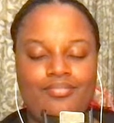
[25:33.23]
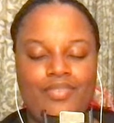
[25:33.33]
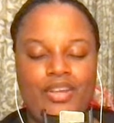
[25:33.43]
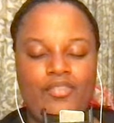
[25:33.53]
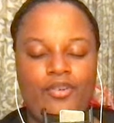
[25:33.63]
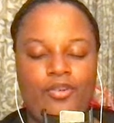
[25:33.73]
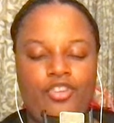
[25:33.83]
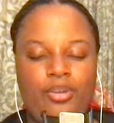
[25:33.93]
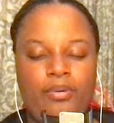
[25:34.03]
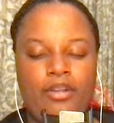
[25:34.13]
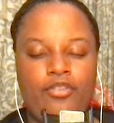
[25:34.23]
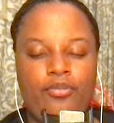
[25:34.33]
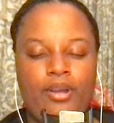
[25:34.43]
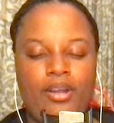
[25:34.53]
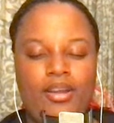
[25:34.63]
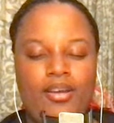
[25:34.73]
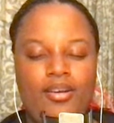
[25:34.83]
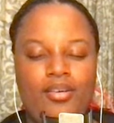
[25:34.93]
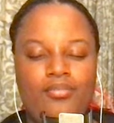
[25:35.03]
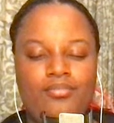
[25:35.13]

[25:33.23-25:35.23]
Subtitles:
Take a few deep breaths right here.